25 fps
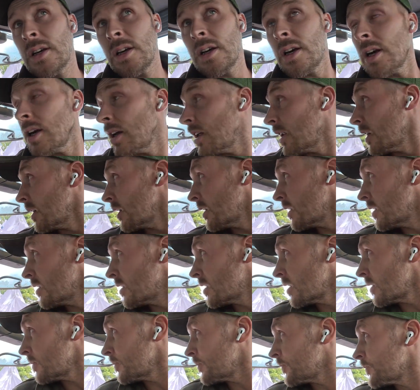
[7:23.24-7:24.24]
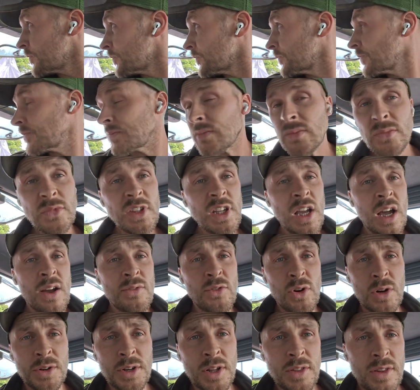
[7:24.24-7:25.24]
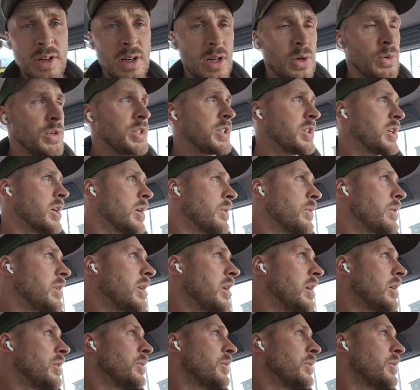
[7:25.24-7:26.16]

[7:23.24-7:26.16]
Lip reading: And I've got another lorry to go and